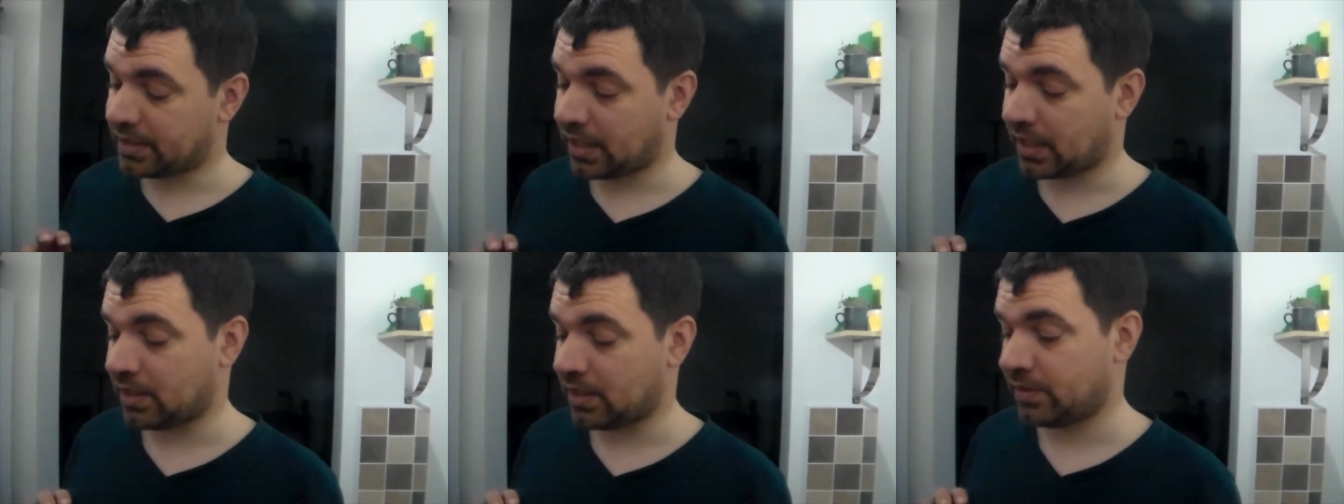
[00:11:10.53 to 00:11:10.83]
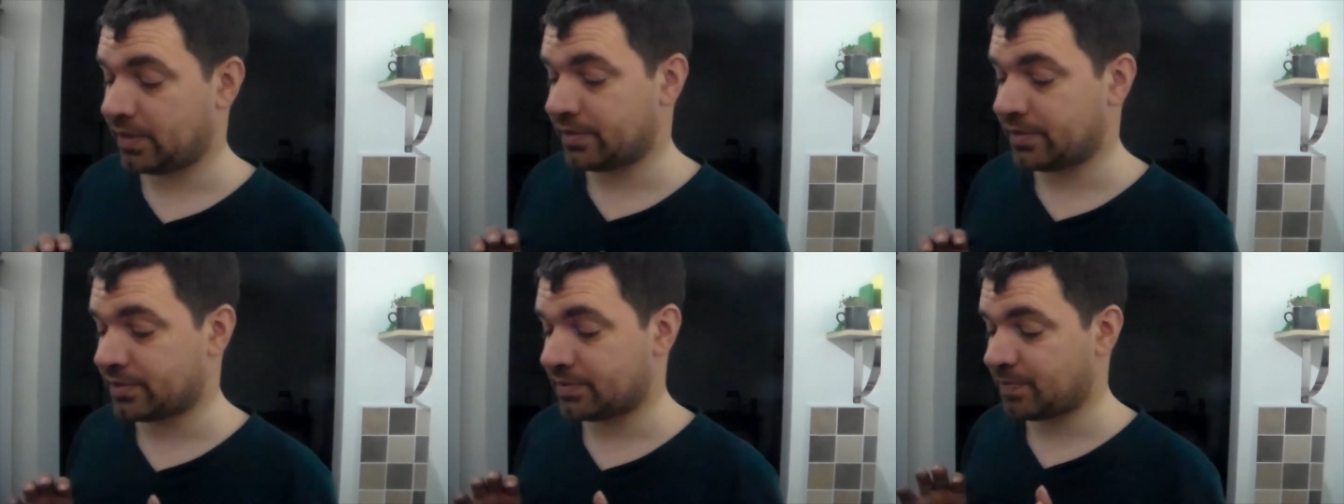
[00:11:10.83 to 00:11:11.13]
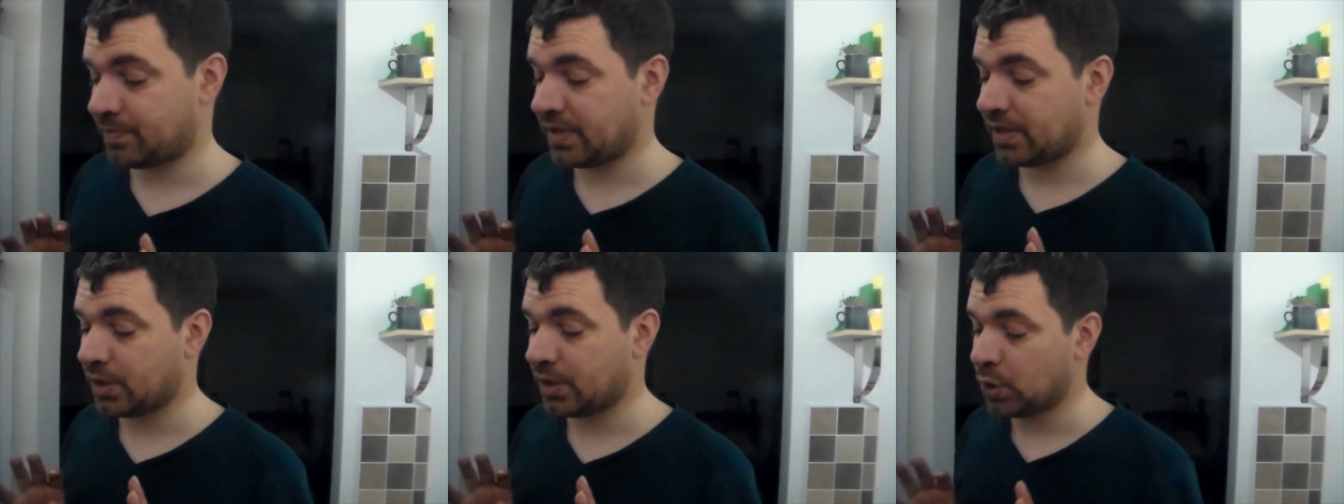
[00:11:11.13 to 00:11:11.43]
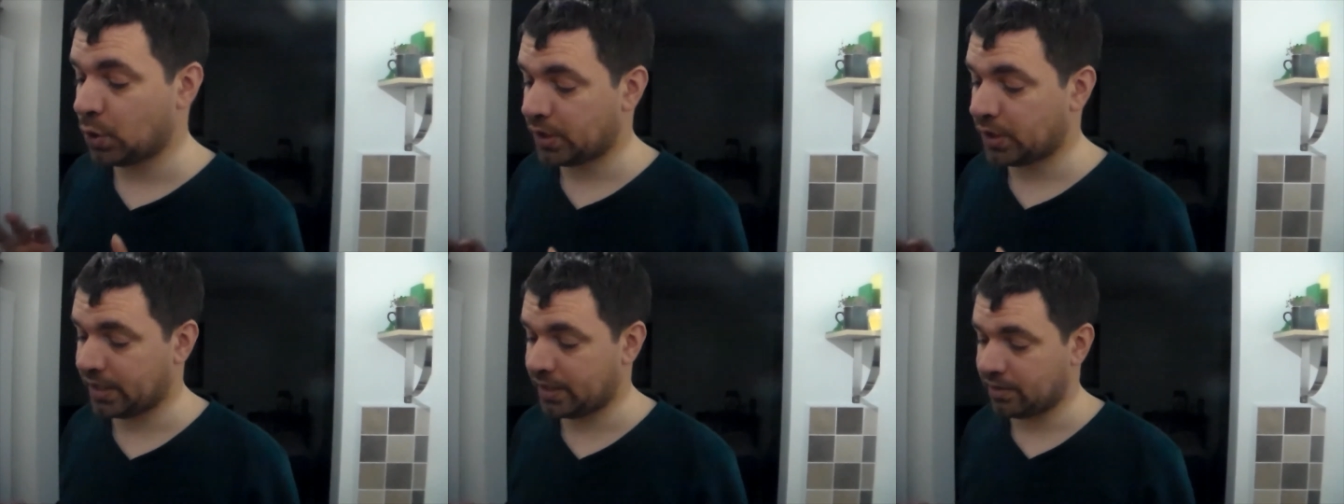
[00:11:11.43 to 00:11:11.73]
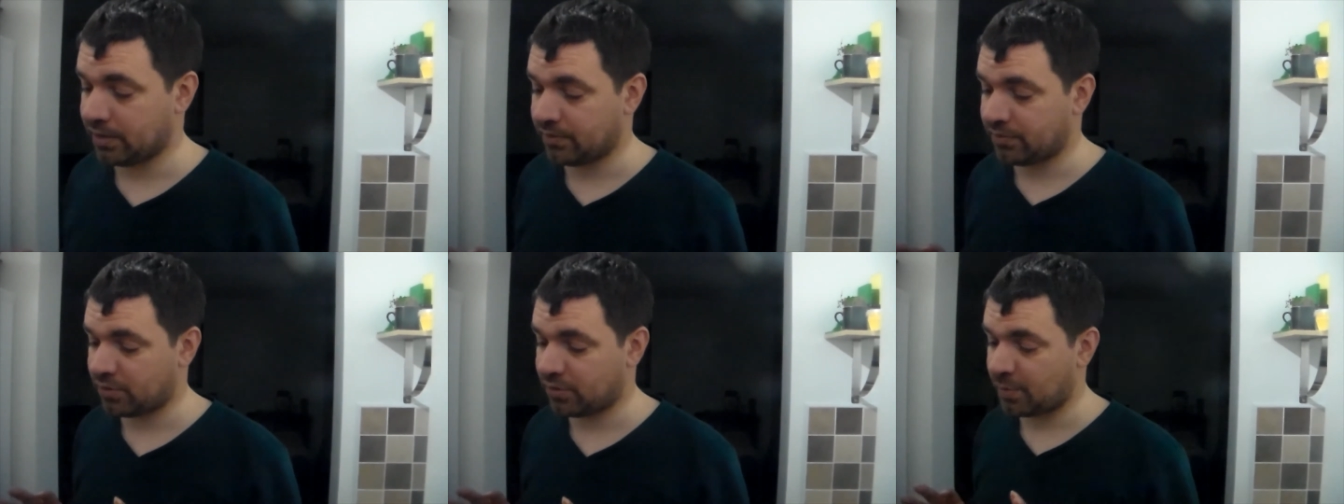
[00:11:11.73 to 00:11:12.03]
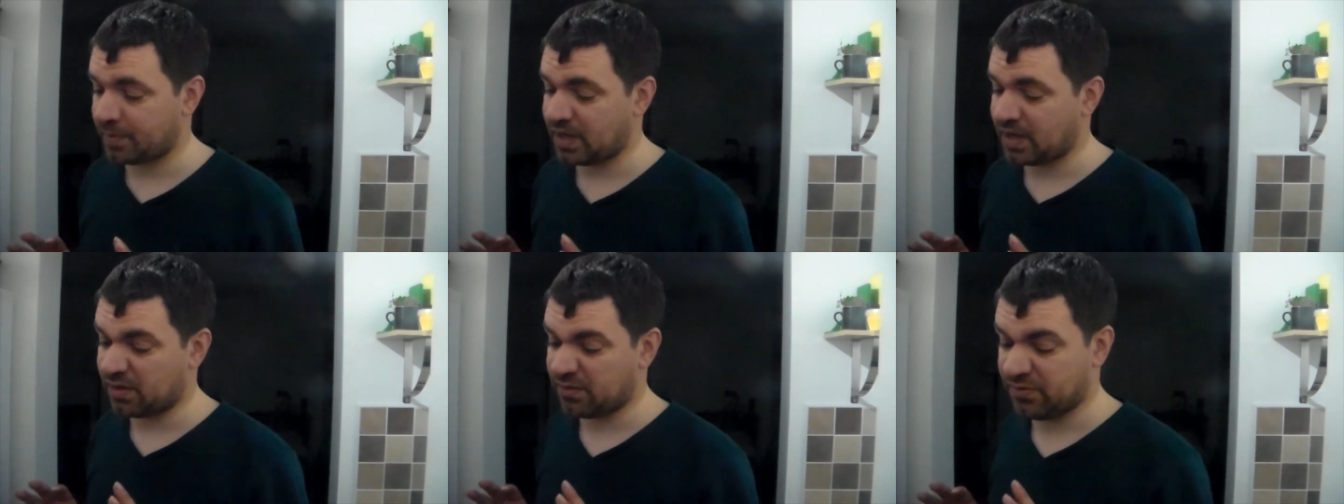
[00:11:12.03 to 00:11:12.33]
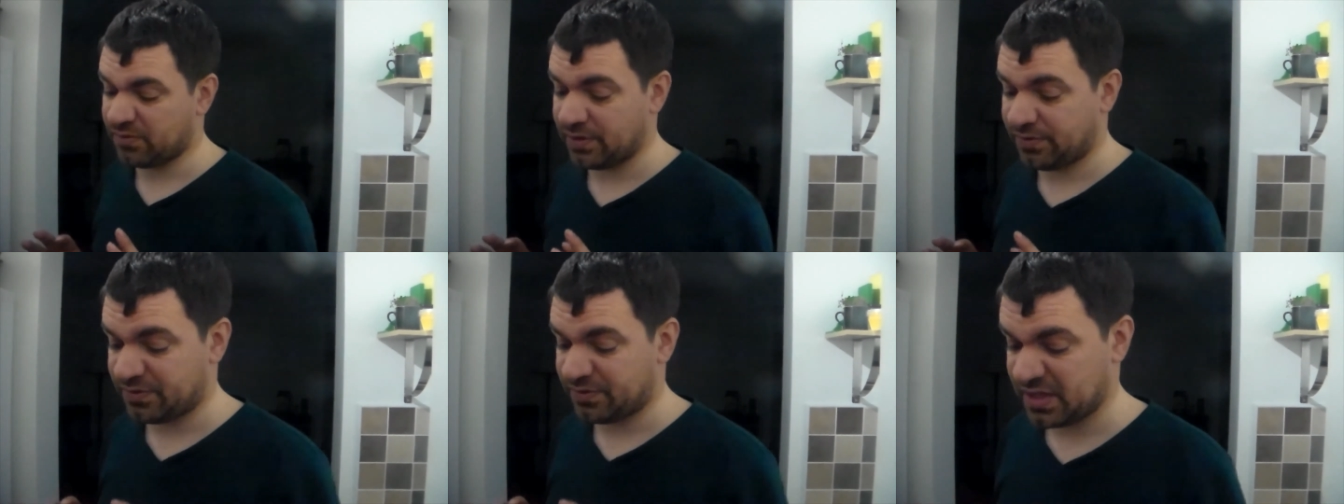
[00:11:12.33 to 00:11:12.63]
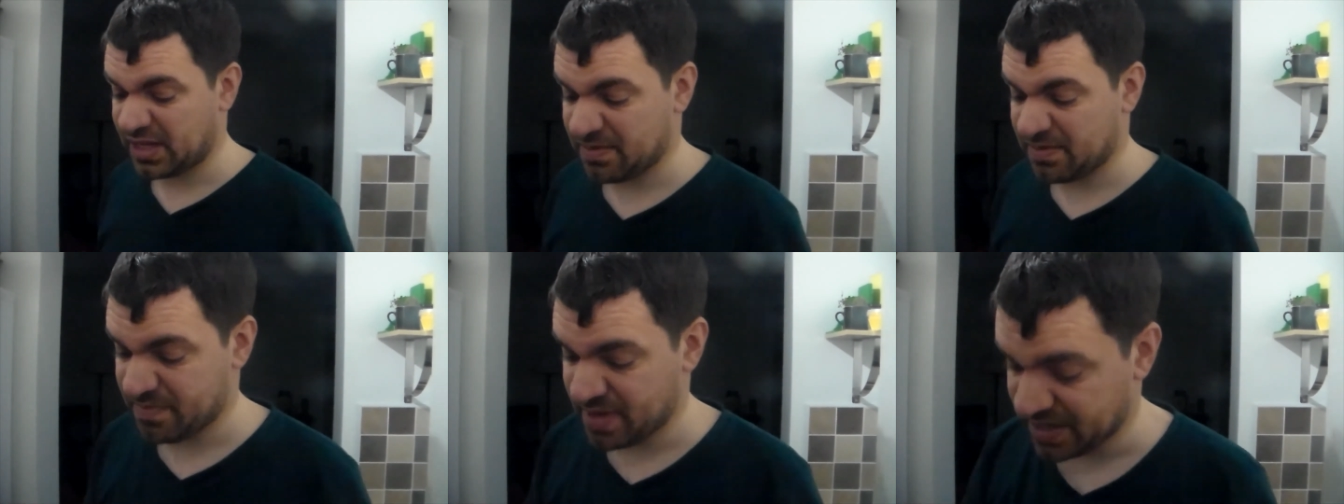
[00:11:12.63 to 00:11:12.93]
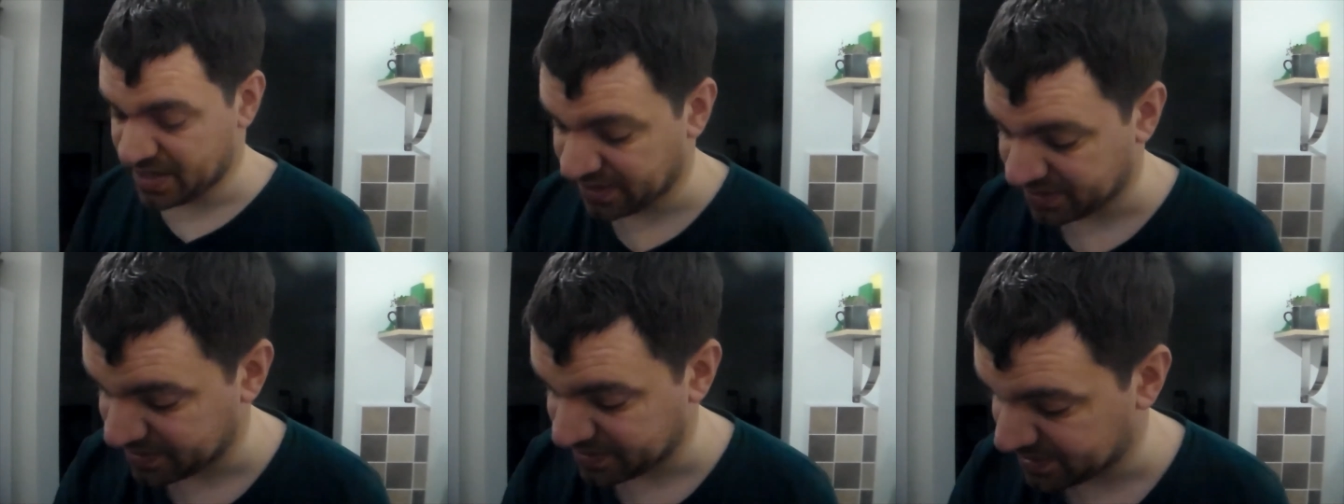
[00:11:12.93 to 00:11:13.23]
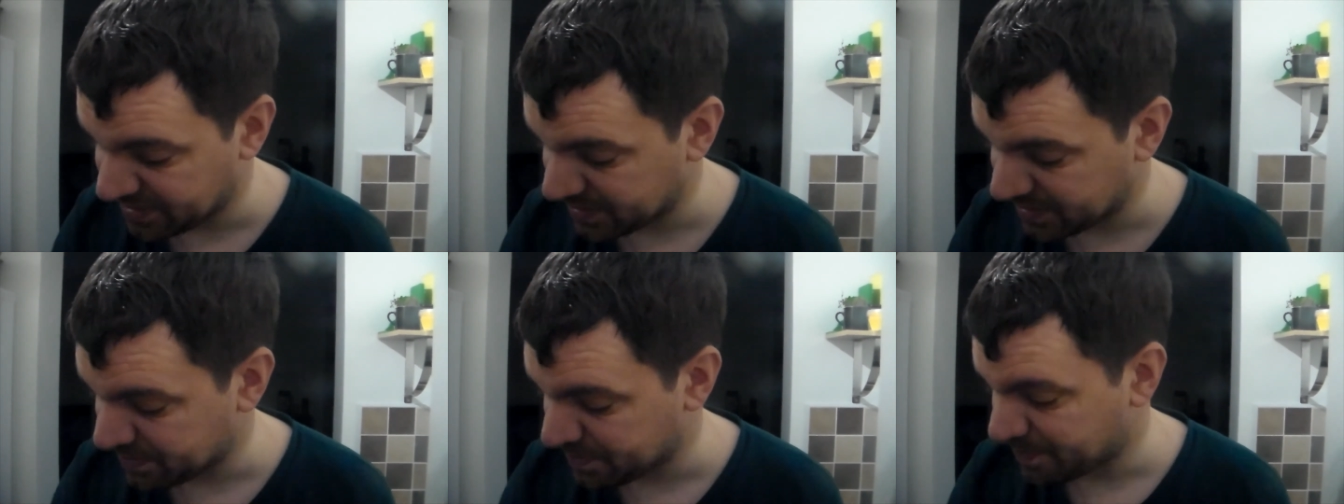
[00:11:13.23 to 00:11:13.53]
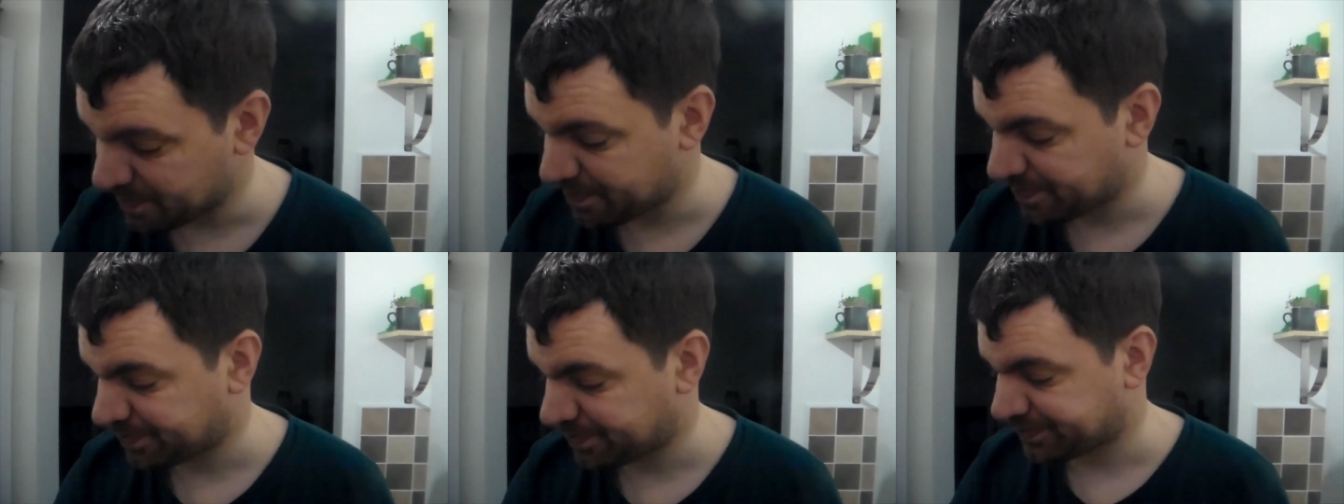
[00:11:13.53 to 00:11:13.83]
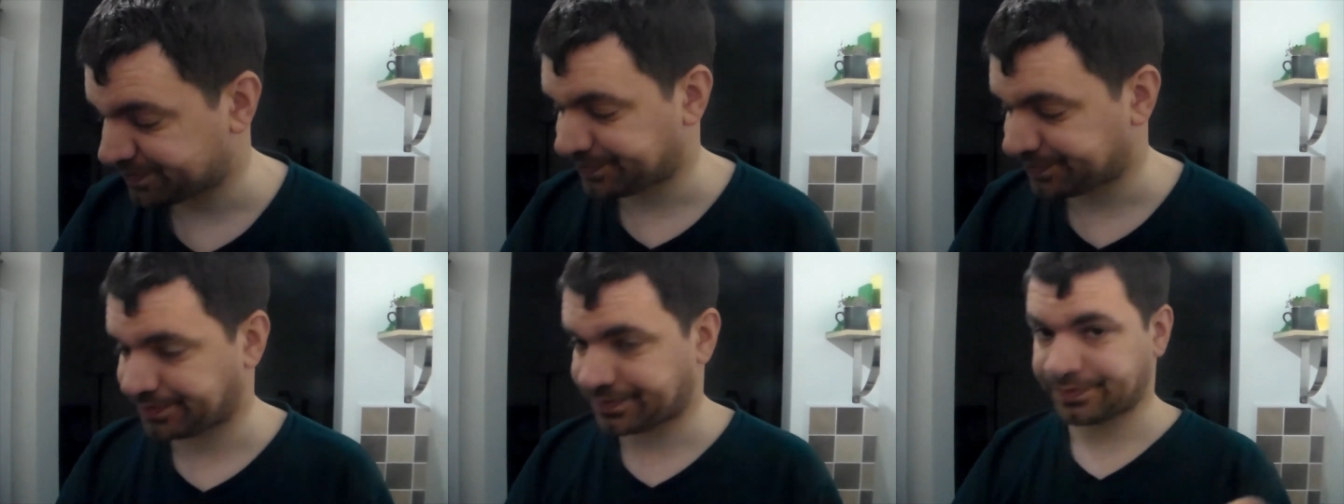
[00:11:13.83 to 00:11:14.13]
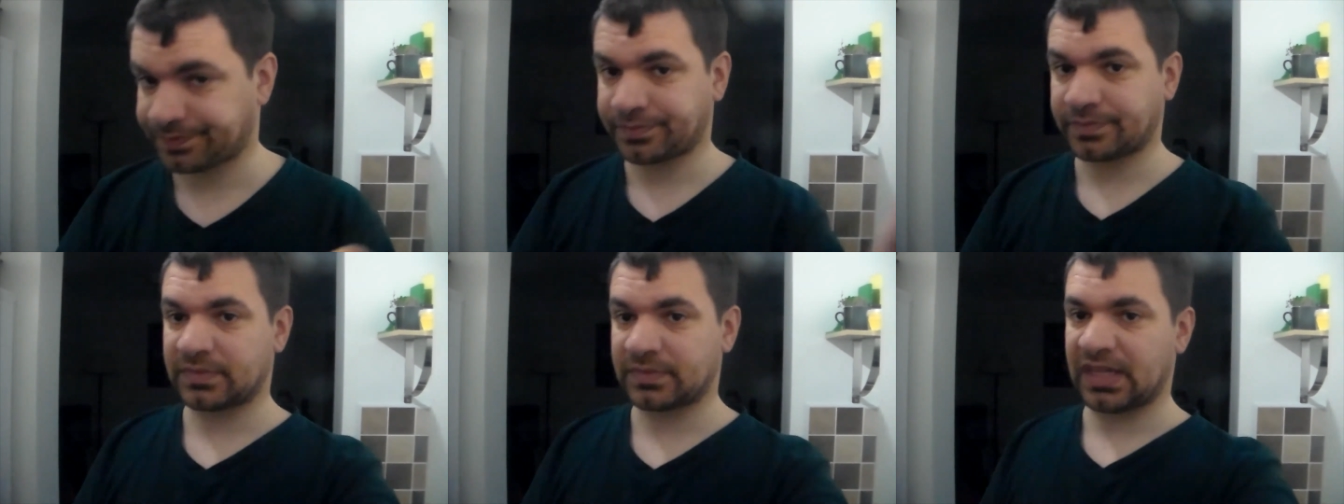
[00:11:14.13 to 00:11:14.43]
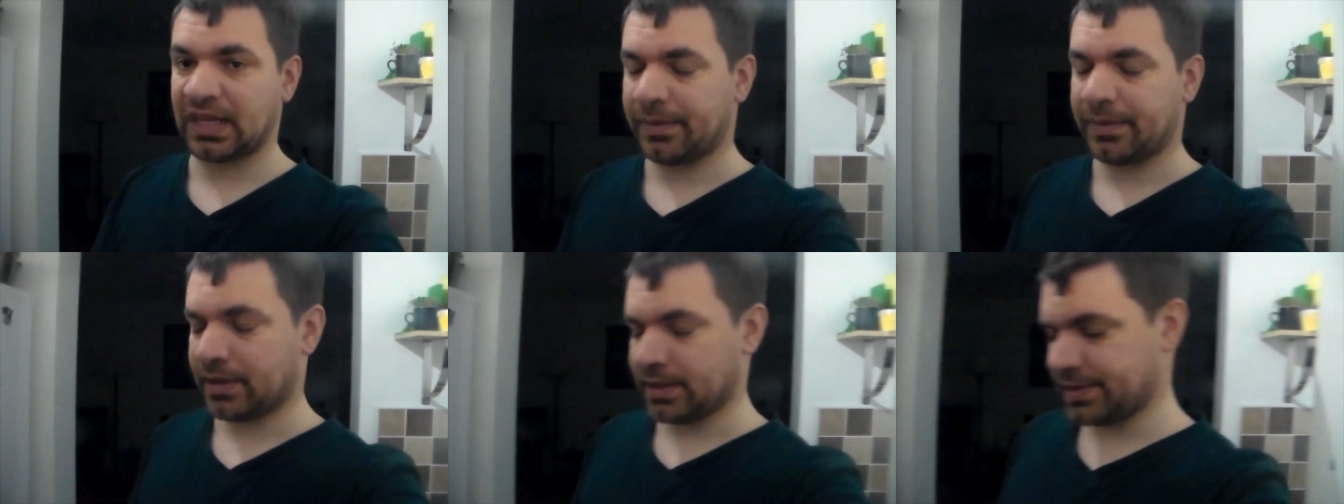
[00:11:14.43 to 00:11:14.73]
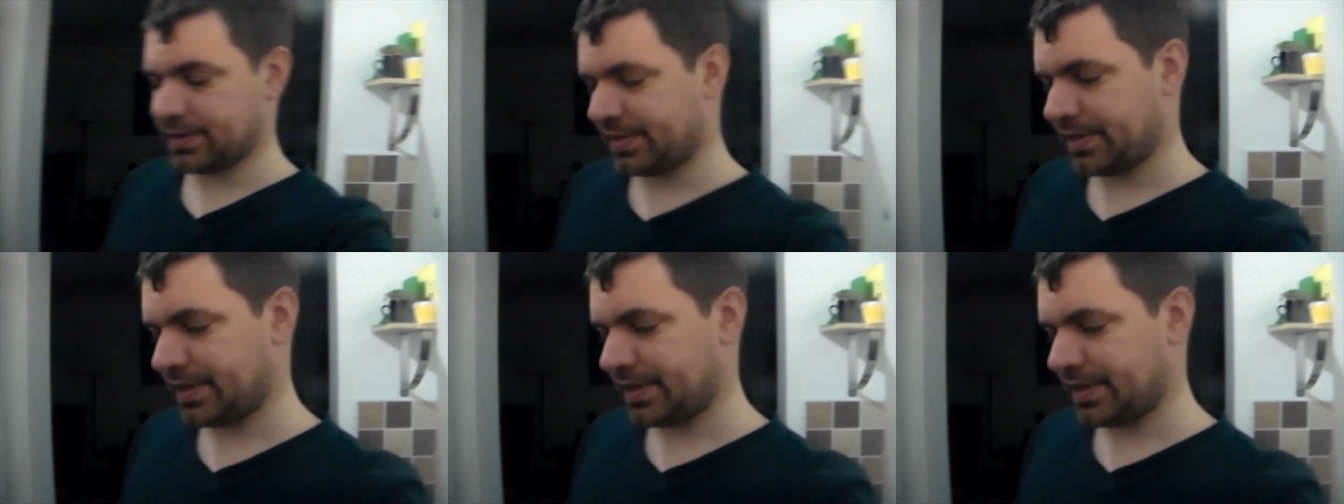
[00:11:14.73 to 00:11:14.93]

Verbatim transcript: Now, it's been cooking for about 15 minutes. Callum